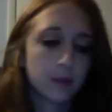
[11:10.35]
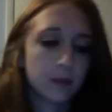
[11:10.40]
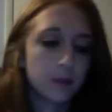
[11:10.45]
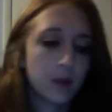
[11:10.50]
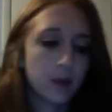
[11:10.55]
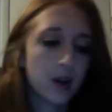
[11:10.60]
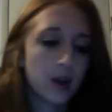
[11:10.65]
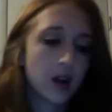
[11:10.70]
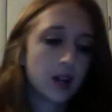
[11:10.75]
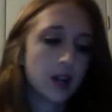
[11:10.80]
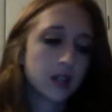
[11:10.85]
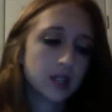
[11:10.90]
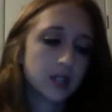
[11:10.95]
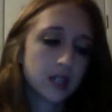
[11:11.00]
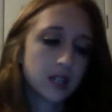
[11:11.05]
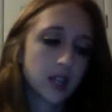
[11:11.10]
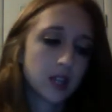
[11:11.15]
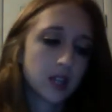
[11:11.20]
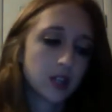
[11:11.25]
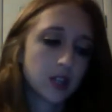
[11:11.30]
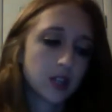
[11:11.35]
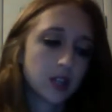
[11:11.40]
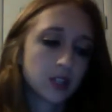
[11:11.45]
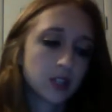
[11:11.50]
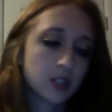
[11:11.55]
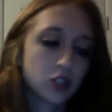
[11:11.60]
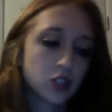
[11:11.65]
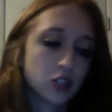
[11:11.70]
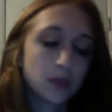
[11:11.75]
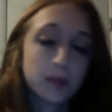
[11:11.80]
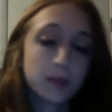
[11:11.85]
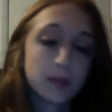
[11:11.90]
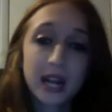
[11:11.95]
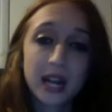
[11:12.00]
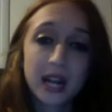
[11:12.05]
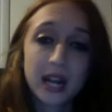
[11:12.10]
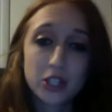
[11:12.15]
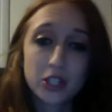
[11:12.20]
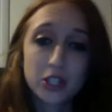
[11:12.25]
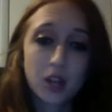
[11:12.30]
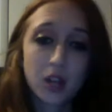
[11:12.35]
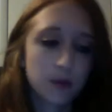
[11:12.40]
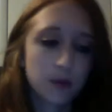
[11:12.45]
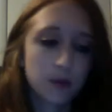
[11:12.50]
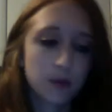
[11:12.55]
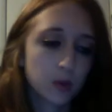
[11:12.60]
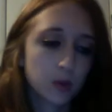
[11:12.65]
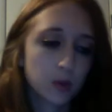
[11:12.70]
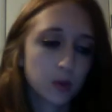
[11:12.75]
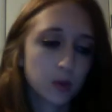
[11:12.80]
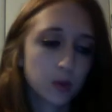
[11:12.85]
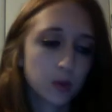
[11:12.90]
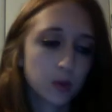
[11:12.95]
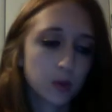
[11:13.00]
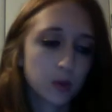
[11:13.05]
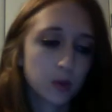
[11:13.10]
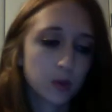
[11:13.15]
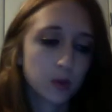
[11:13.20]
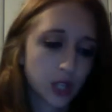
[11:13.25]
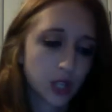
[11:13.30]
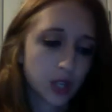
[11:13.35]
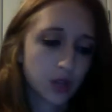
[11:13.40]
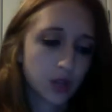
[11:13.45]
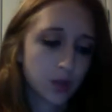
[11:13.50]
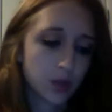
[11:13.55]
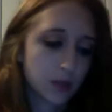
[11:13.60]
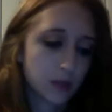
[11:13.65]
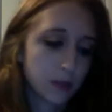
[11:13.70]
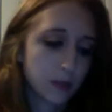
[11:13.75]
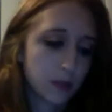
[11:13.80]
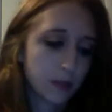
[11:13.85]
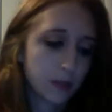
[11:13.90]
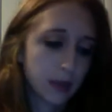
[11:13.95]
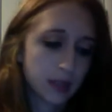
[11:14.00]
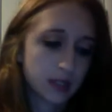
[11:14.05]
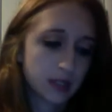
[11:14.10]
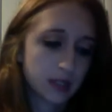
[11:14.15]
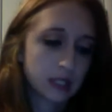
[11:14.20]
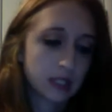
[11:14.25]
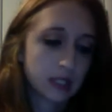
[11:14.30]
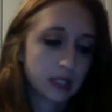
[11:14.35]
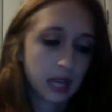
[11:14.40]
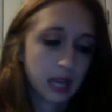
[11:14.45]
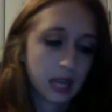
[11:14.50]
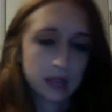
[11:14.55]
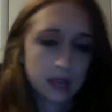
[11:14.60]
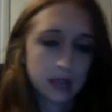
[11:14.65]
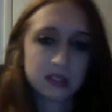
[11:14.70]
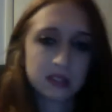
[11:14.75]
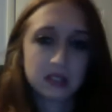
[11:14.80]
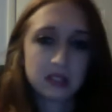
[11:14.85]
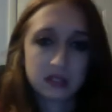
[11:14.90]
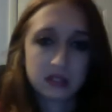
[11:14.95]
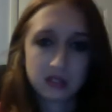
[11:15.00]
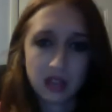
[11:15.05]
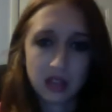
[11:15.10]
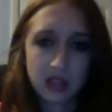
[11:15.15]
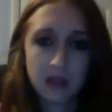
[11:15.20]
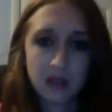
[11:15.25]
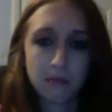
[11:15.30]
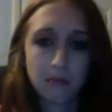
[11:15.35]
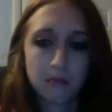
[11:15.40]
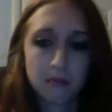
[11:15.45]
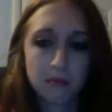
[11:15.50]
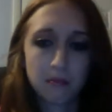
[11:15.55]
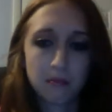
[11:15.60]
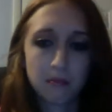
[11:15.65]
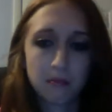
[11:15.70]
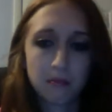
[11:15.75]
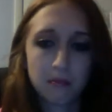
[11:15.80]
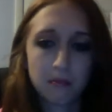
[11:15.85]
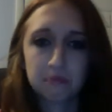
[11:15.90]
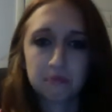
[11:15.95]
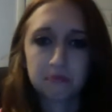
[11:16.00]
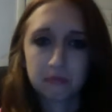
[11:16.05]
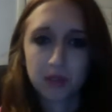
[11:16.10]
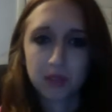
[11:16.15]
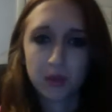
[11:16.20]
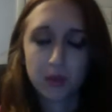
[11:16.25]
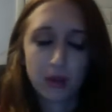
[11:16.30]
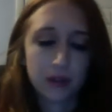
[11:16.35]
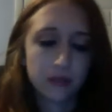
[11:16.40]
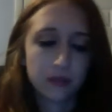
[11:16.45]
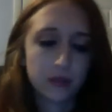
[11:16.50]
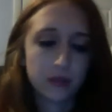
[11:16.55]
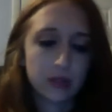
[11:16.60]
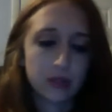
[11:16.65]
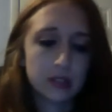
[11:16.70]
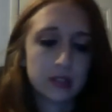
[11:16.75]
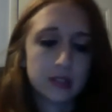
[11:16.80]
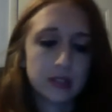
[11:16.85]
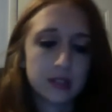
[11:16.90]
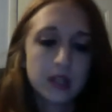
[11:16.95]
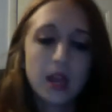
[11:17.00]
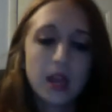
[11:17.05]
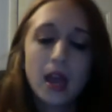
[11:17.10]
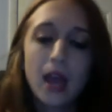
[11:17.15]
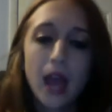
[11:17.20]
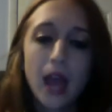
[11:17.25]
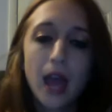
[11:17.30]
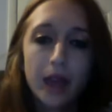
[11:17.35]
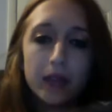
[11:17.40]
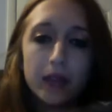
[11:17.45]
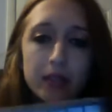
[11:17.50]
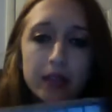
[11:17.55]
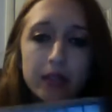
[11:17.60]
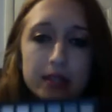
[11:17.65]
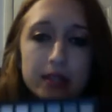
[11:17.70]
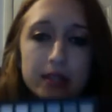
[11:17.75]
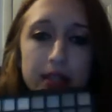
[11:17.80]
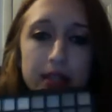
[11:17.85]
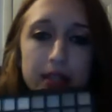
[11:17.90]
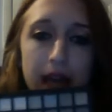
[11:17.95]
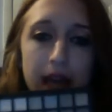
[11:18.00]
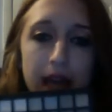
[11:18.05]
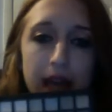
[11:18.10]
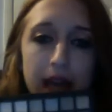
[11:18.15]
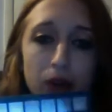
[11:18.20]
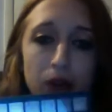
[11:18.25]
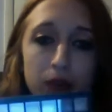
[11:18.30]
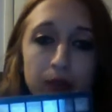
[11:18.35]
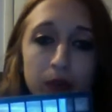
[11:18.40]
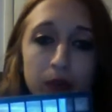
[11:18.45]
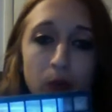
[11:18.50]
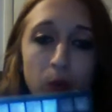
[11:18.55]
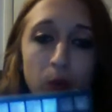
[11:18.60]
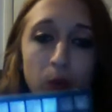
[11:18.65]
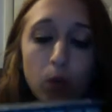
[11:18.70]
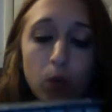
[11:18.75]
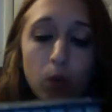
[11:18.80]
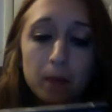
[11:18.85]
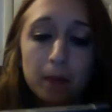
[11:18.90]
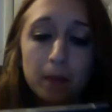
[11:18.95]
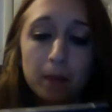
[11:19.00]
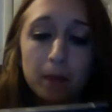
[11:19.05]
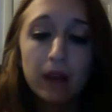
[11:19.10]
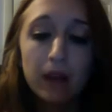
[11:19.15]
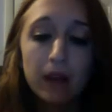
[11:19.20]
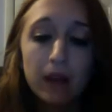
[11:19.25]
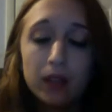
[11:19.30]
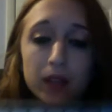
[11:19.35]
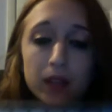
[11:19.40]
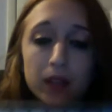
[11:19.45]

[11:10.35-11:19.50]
But there is a dupe that actually comes with more eyeshadows, but basically has the same reference. And this is the e.l.f. Warm Palette.